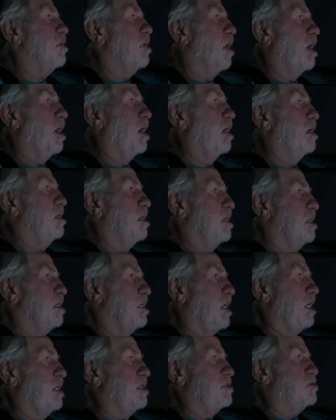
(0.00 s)
Uh,
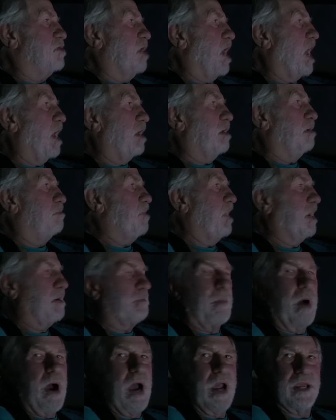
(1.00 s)
he's out of Big
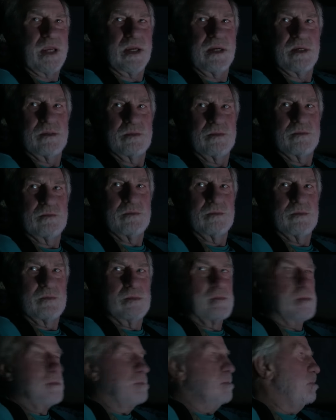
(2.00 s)
Mike.
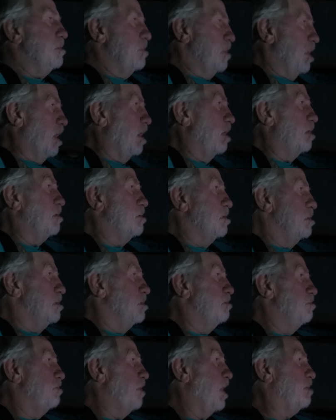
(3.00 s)
Okay.
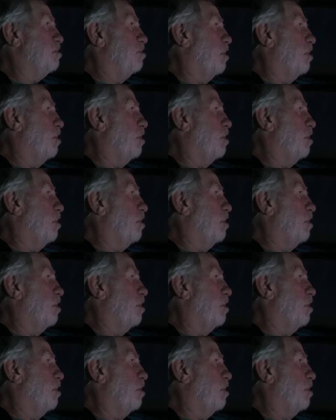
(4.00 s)
Yeah. Big